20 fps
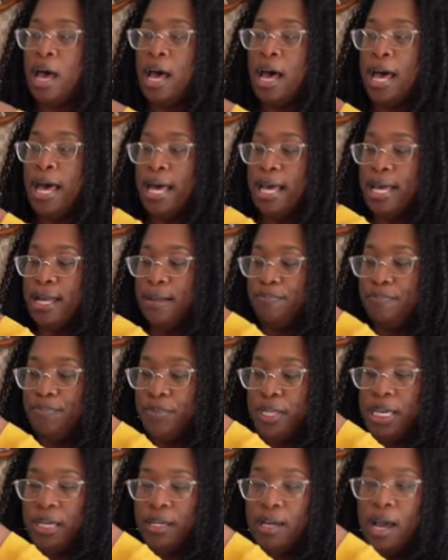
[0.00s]

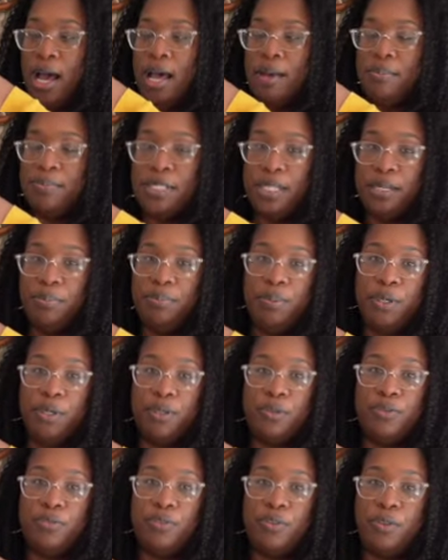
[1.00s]
It comes in
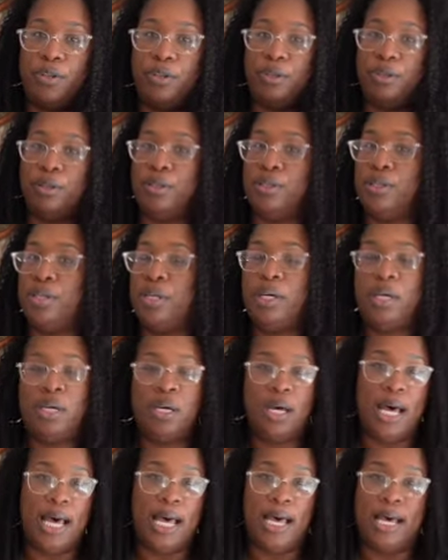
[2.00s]
beautiful,
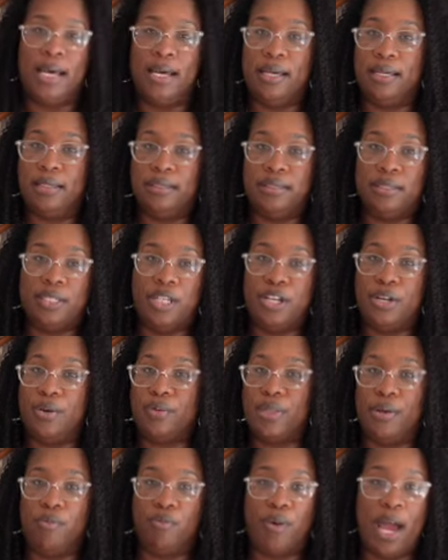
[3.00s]
you
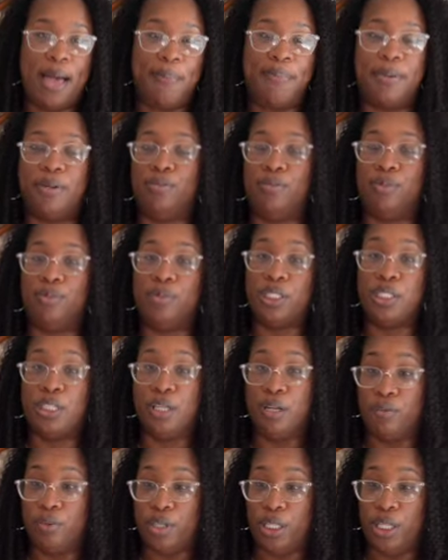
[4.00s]
know, they wrap it
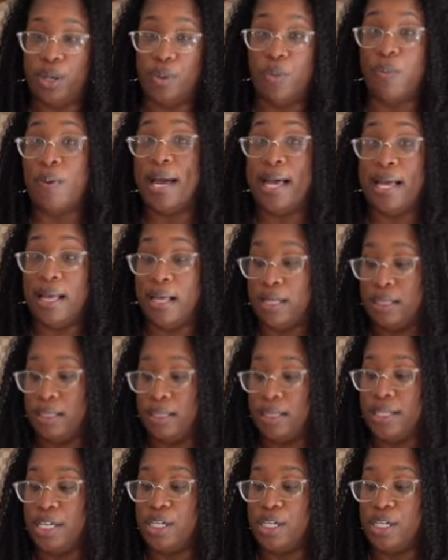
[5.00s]
really, really well.